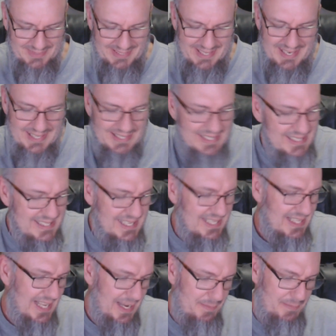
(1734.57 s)
LED
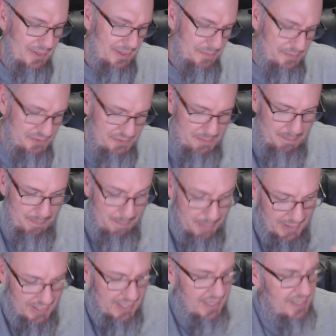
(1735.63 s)
light bulbs,
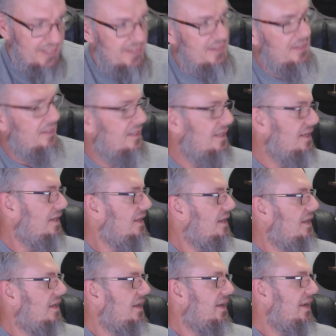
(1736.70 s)
but
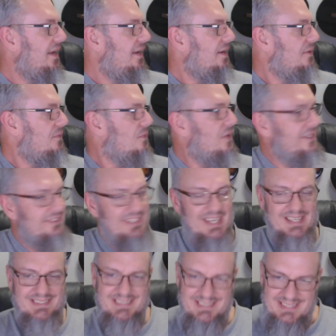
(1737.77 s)
once I
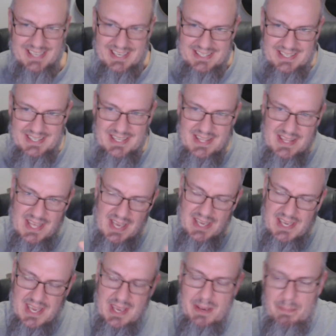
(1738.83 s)
set it, they
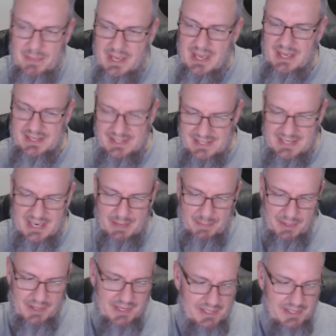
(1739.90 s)
keep getting dimmer and